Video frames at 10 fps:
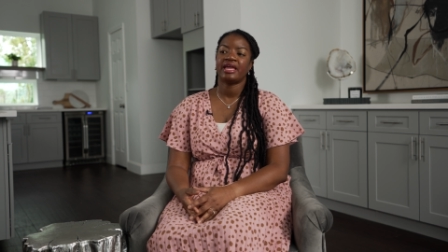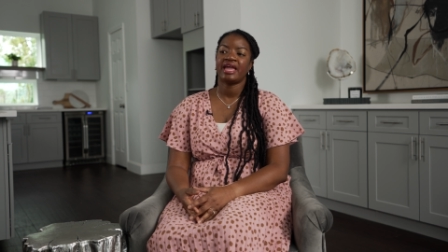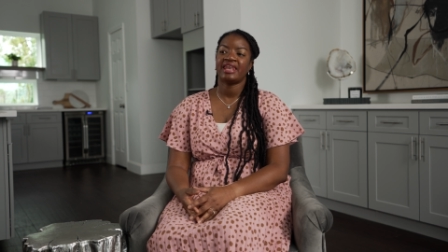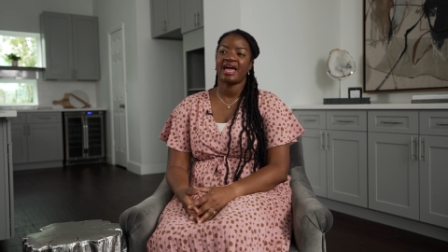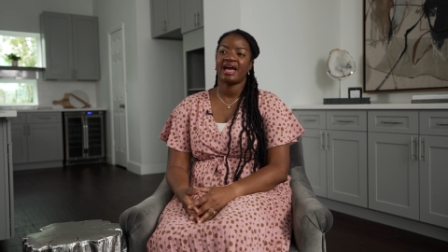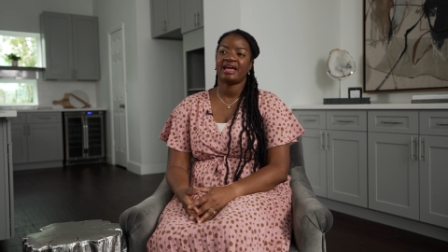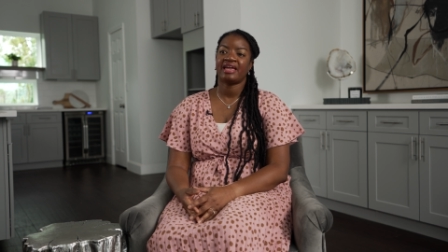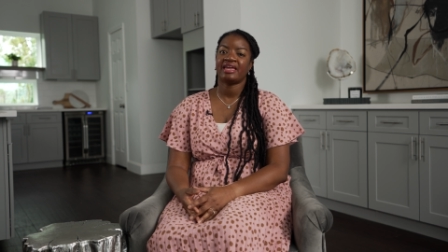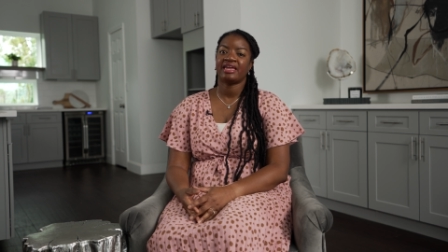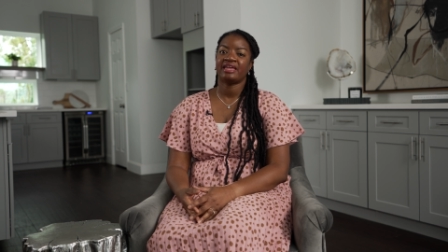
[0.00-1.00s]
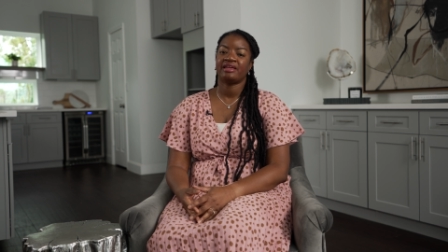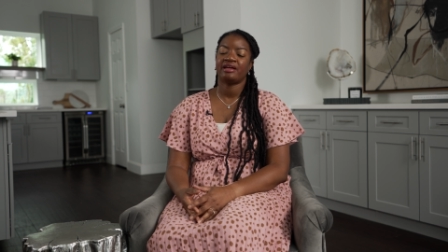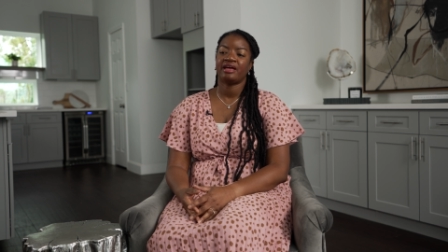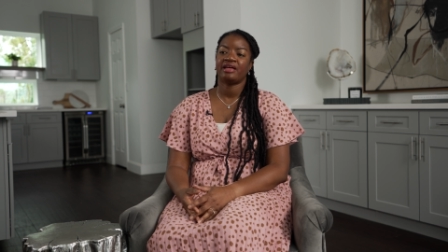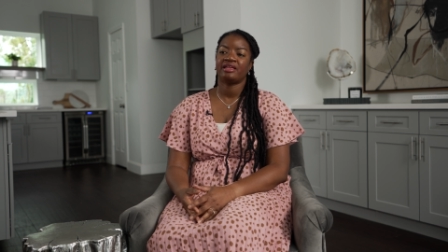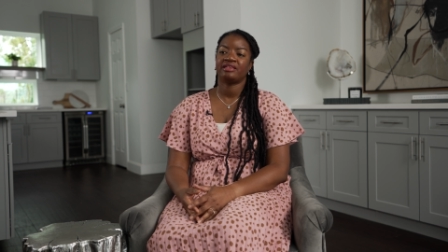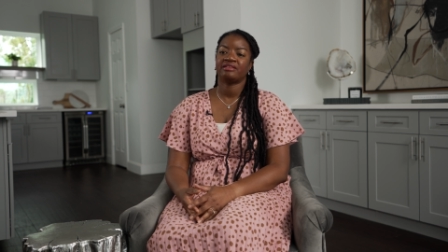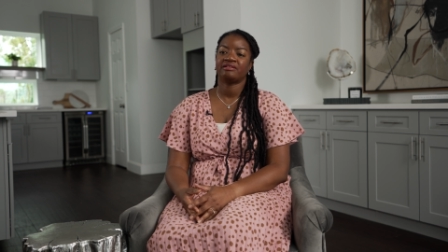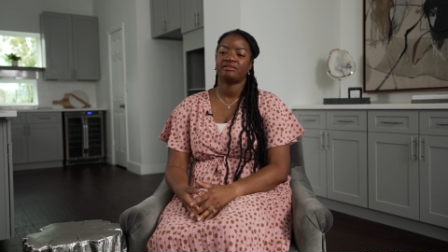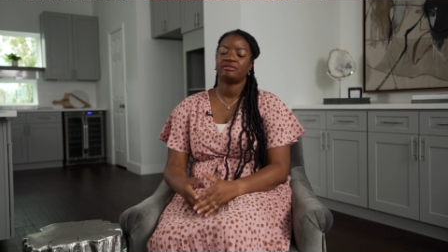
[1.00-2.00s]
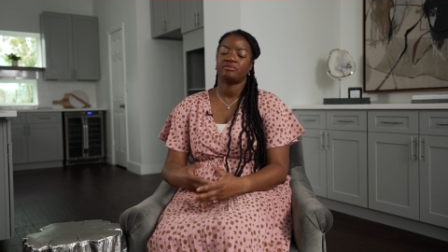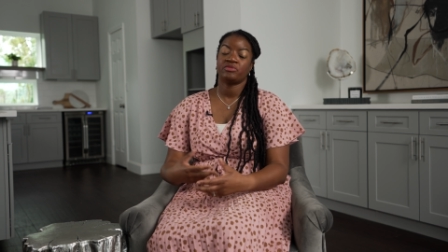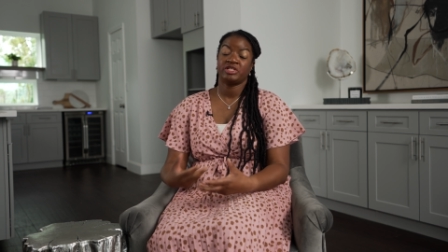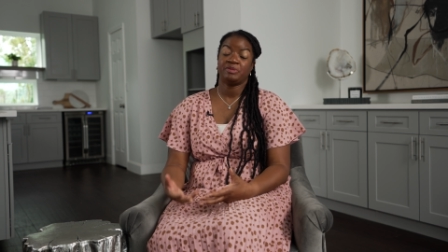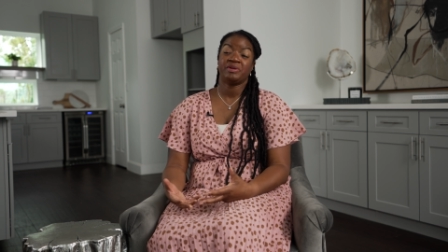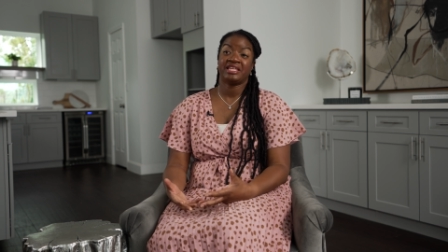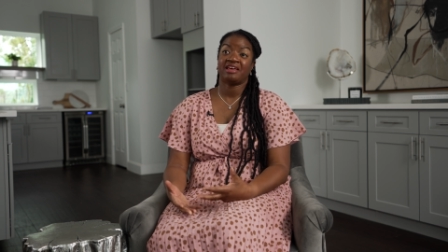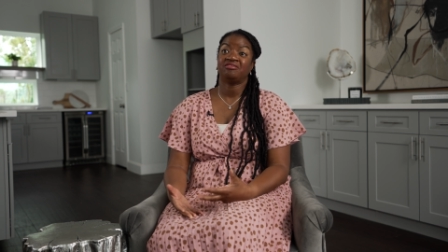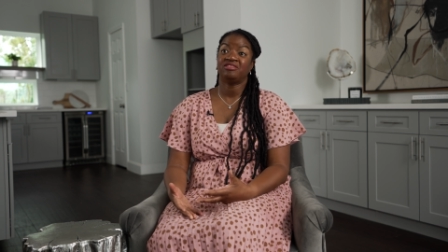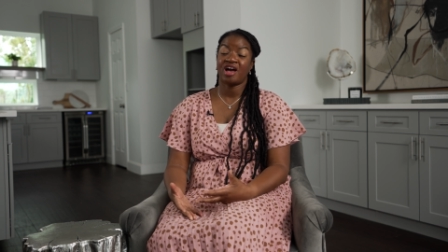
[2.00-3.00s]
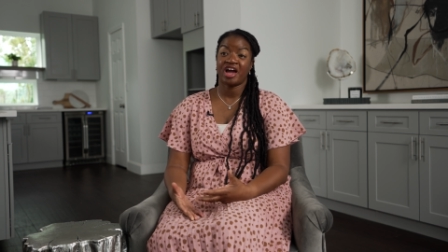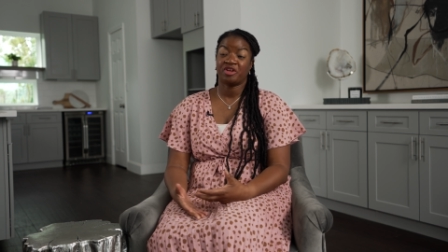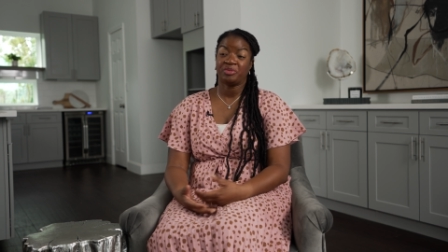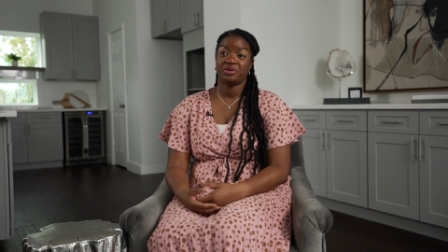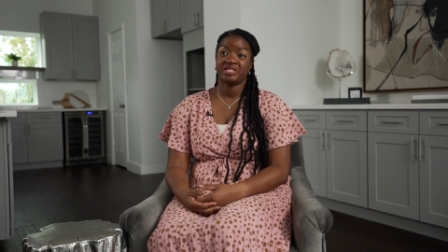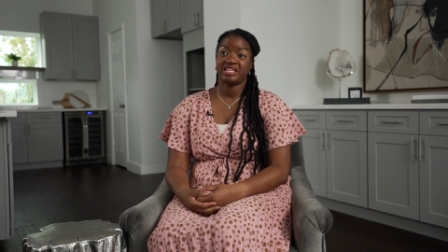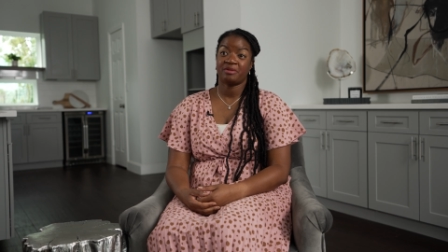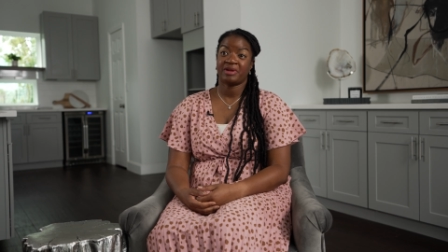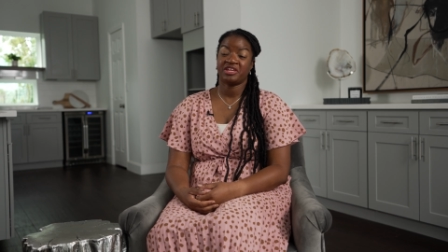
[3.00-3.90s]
and I was spilling a lot of protein in my